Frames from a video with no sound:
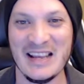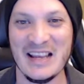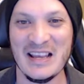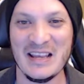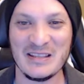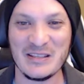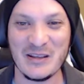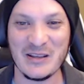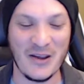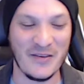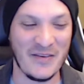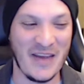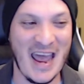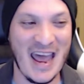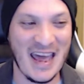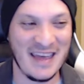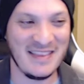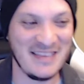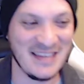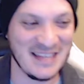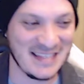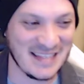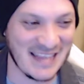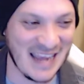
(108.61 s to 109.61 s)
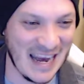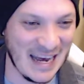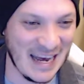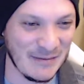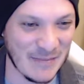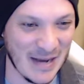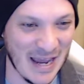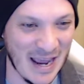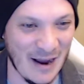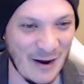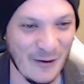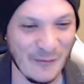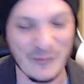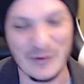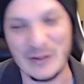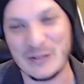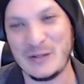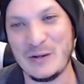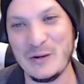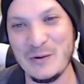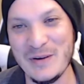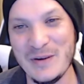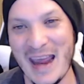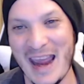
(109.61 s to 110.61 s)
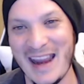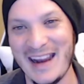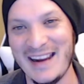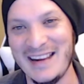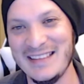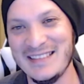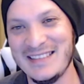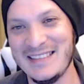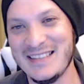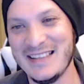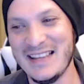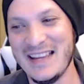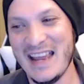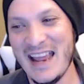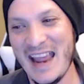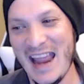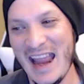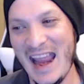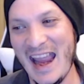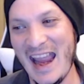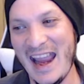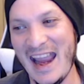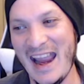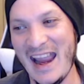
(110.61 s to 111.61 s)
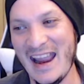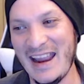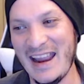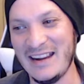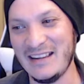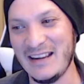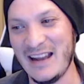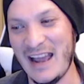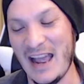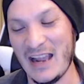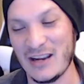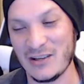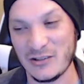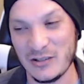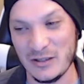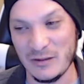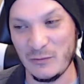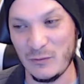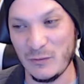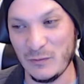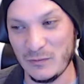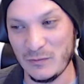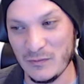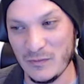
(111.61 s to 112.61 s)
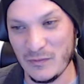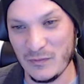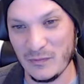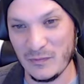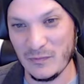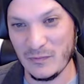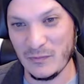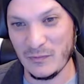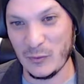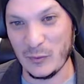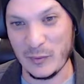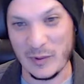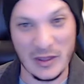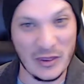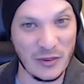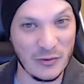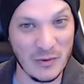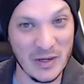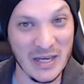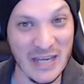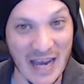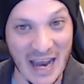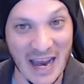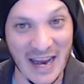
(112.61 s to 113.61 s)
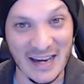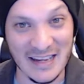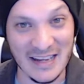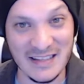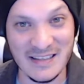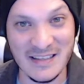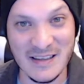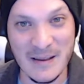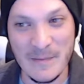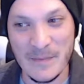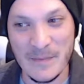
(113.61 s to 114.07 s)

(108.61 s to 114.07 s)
So I've had this game now for two days, and actually will be three days